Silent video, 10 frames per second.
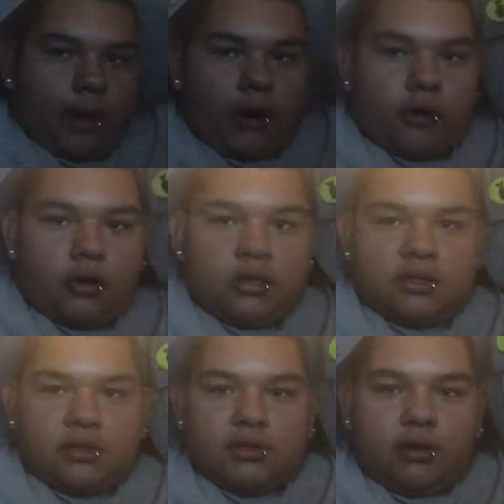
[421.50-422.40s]
iron-ons
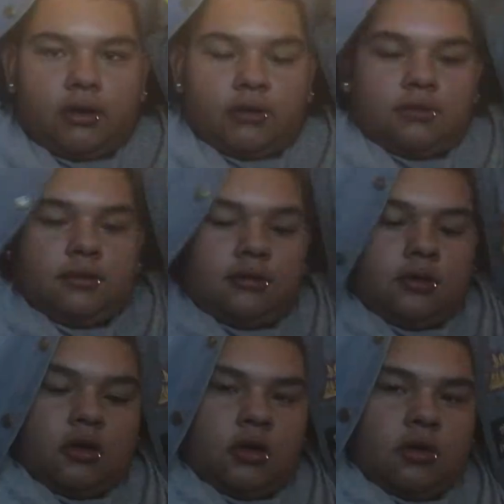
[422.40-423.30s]
or sew-on.
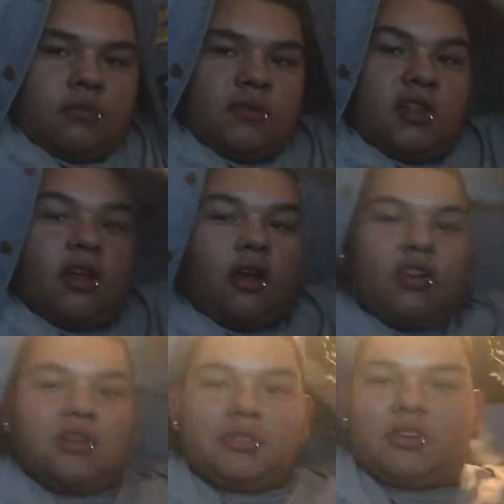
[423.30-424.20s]
Let
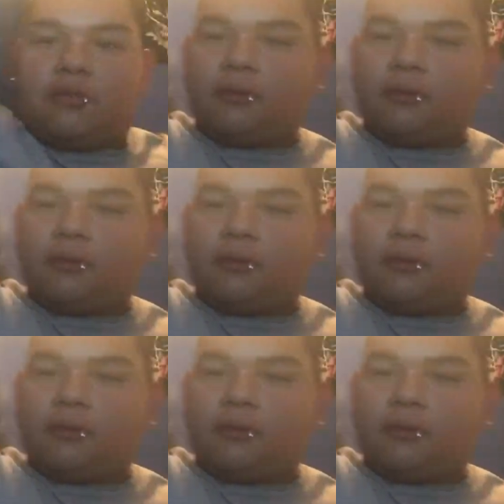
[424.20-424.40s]
me show you